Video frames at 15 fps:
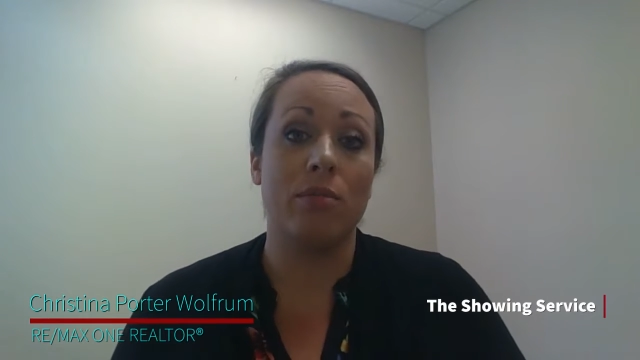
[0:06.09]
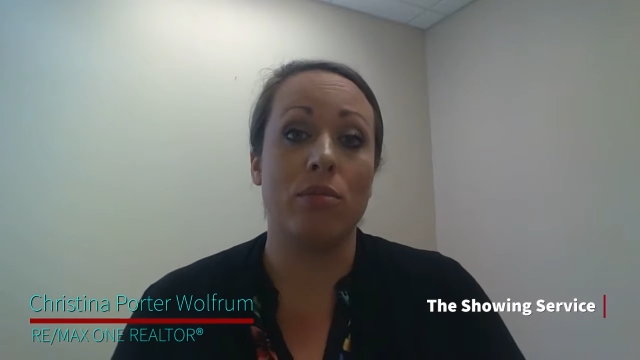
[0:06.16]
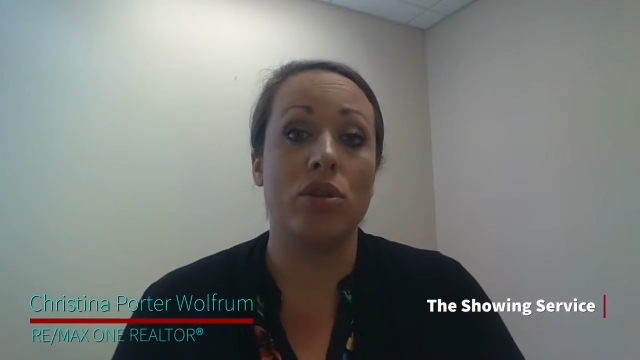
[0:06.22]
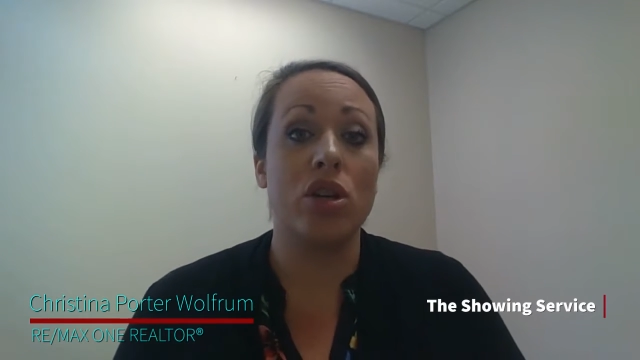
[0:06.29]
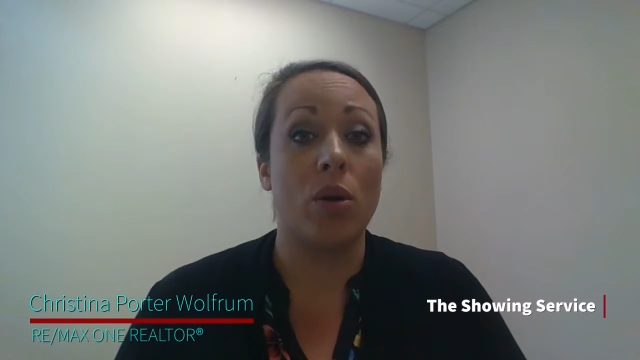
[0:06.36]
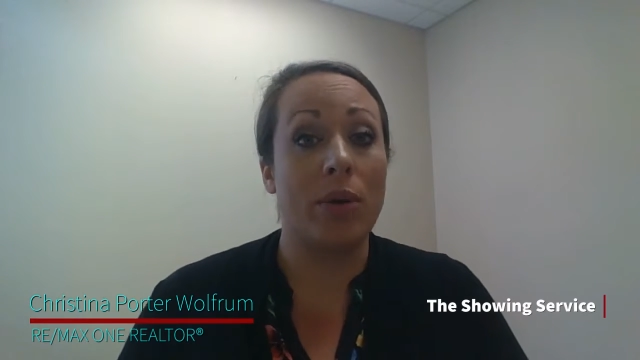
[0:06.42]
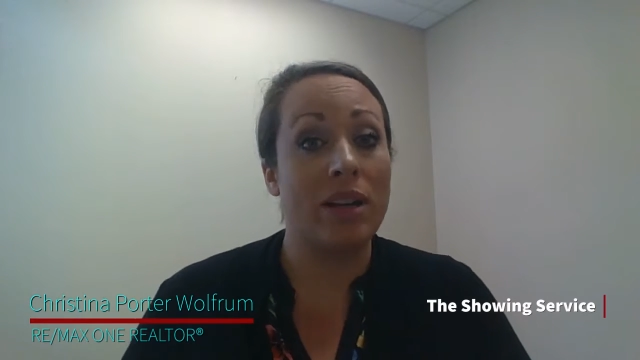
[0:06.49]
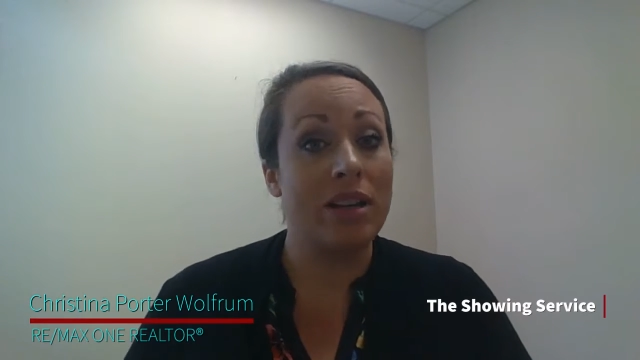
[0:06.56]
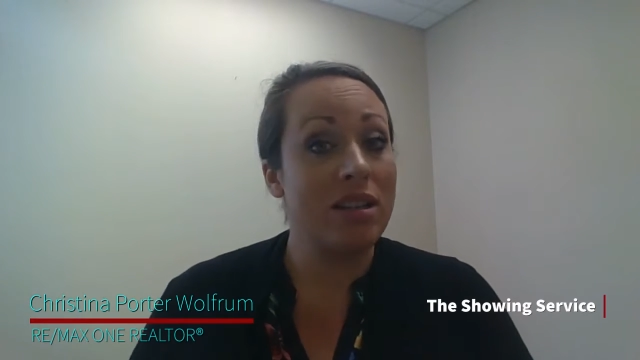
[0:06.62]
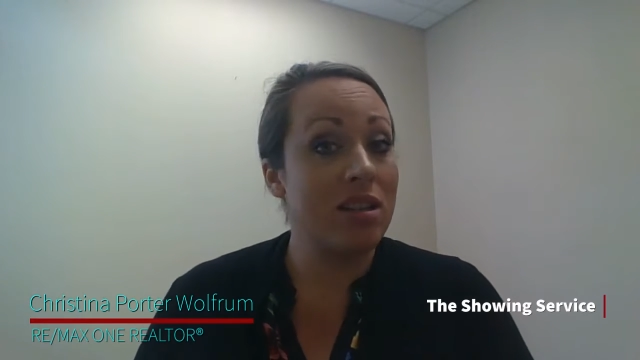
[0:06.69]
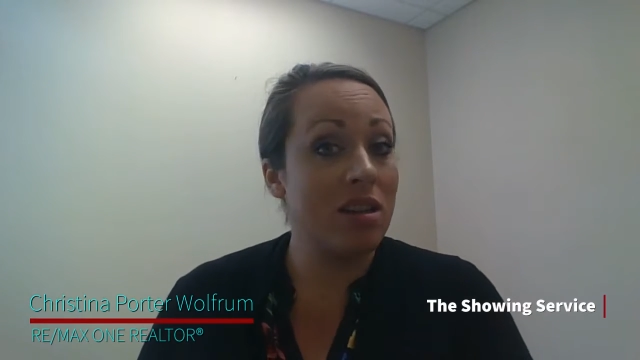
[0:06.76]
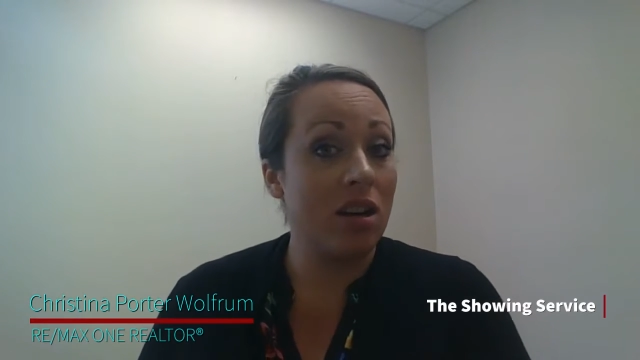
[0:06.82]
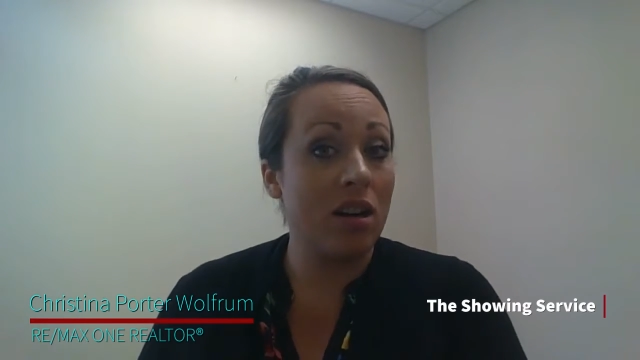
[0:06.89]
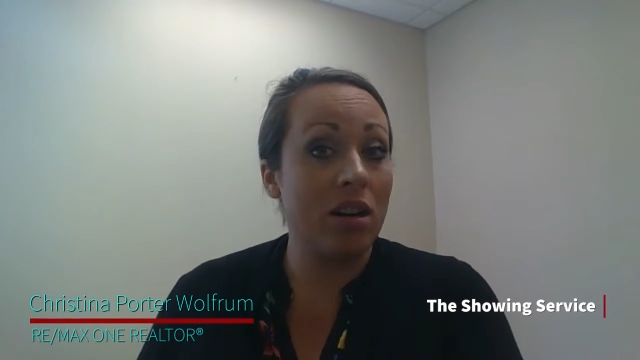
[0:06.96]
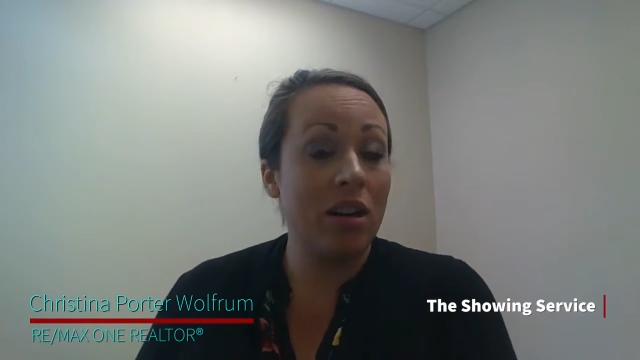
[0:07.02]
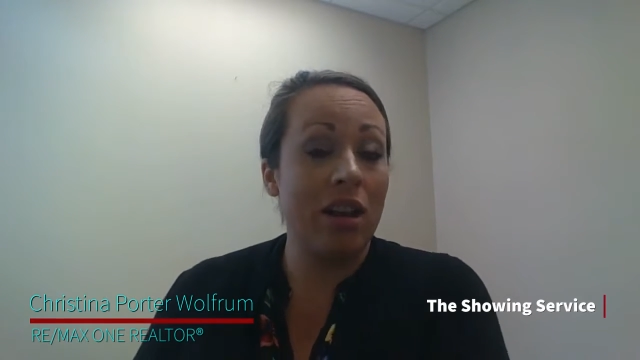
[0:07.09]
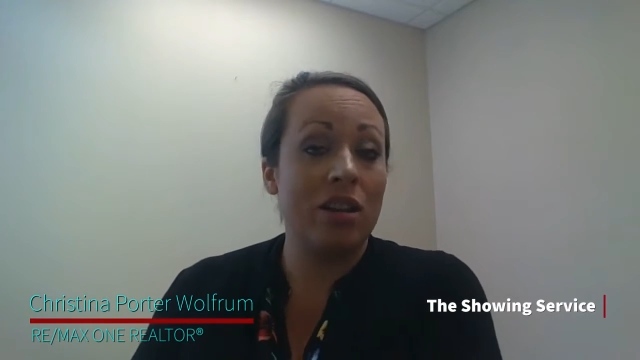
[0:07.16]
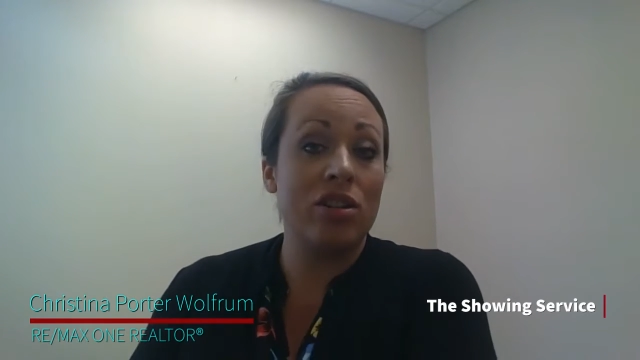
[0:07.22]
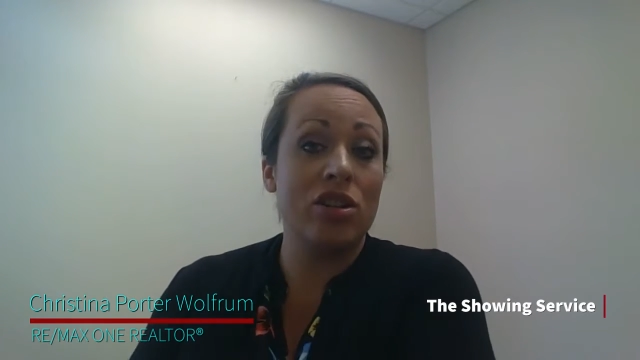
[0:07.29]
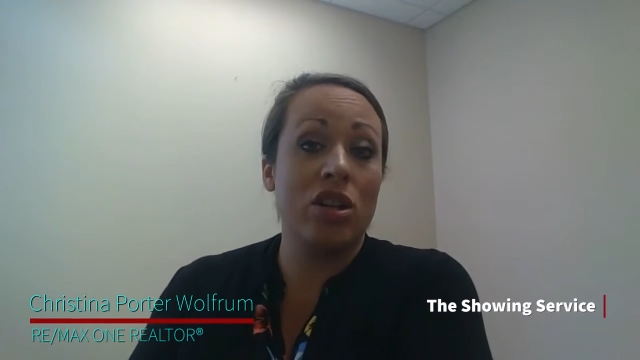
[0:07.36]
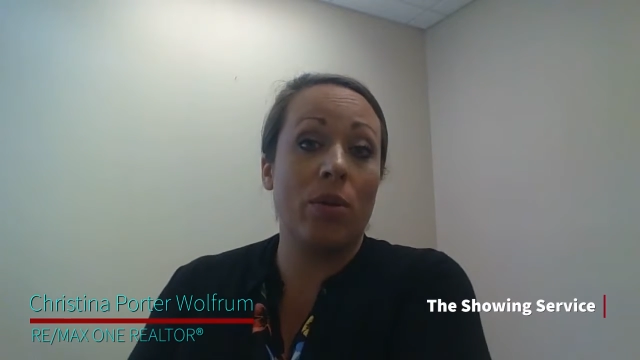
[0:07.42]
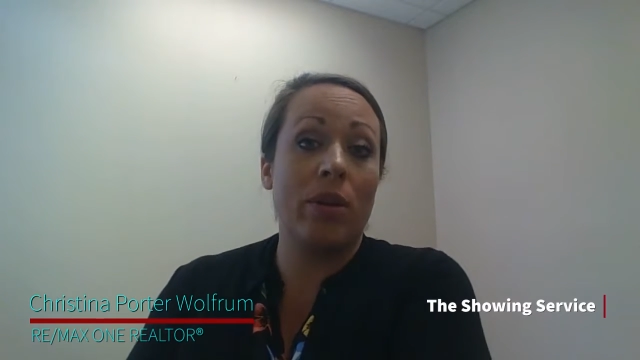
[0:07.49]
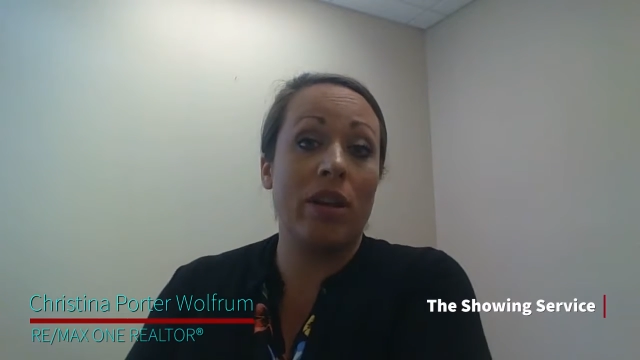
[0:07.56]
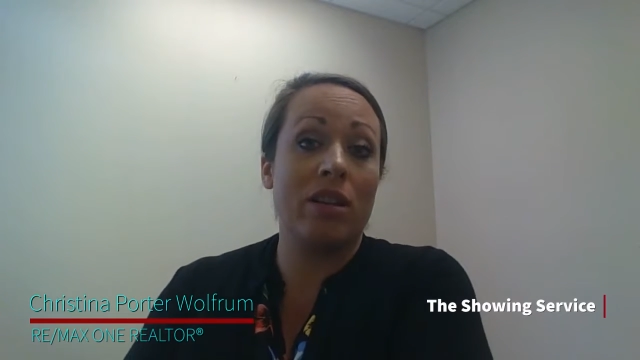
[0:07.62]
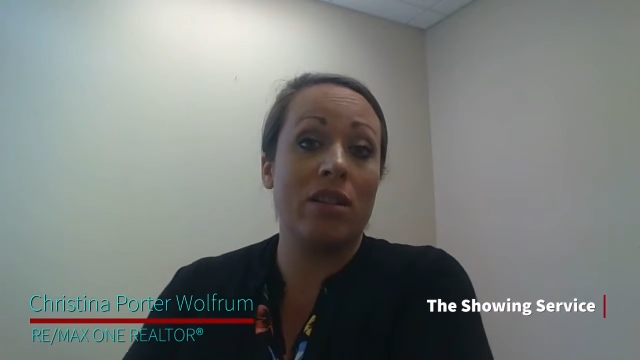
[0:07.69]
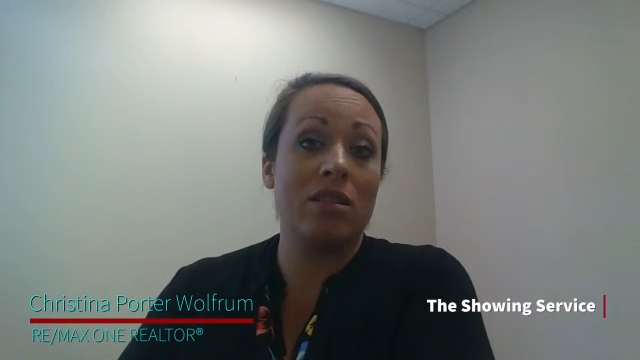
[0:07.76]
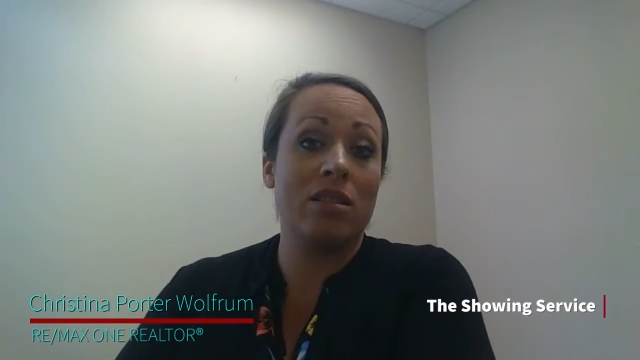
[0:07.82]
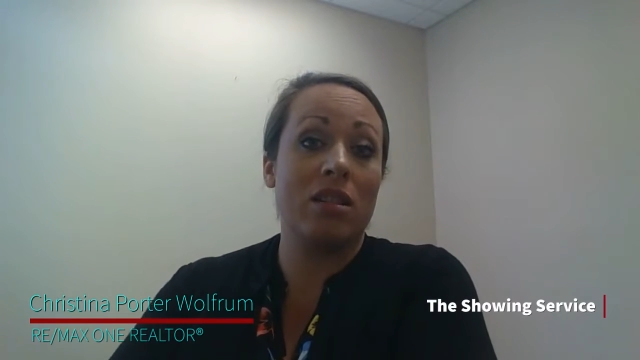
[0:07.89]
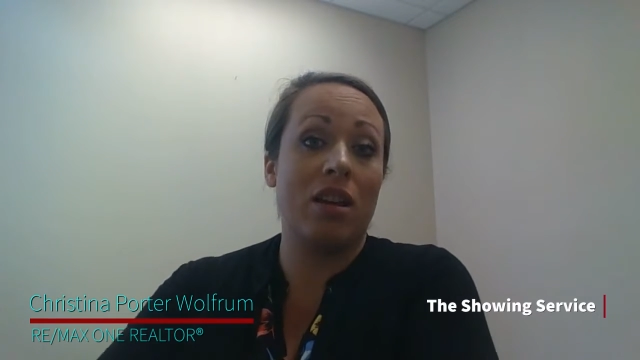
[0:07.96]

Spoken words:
showings start and showing